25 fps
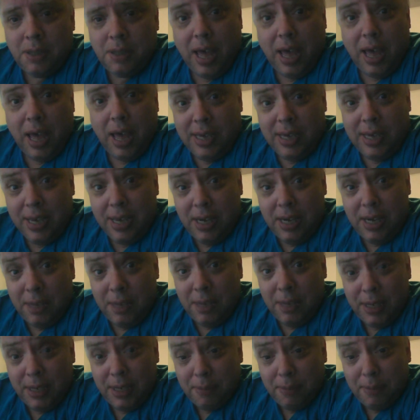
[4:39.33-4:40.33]
I can't
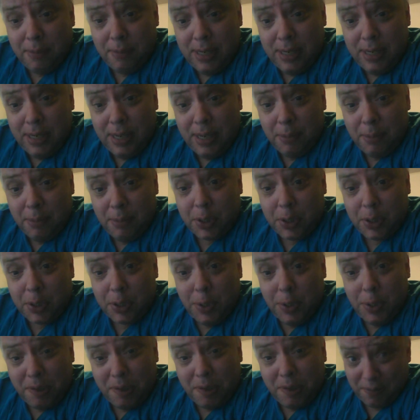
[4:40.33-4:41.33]
even get my damn
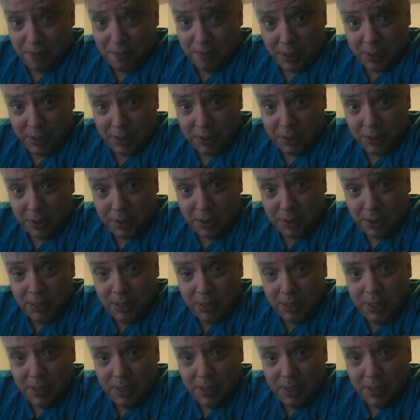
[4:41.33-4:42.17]
scooter fixed.